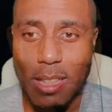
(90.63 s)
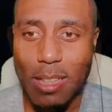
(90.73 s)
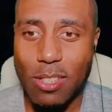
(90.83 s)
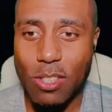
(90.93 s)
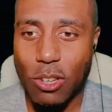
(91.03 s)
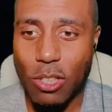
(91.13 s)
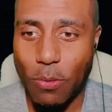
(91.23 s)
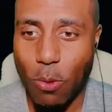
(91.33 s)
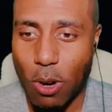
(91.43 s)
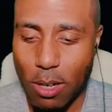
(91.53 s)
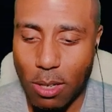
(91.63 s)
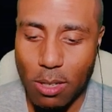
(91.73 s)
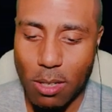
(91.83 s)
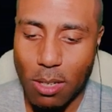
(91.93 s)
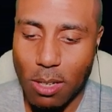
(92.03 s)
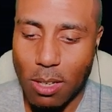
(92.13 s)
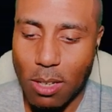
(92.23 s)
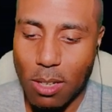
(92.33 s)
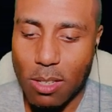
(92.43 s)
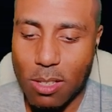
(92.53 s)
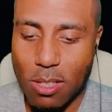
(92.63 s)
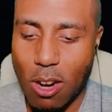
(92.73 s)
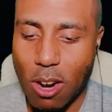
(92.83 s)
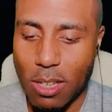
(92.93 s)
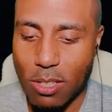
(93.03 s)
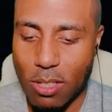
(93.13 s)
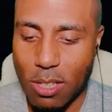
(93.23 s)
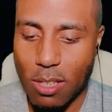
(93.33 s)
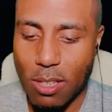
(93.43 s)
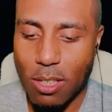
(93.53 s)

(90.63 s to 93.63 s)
Let's search for Stardust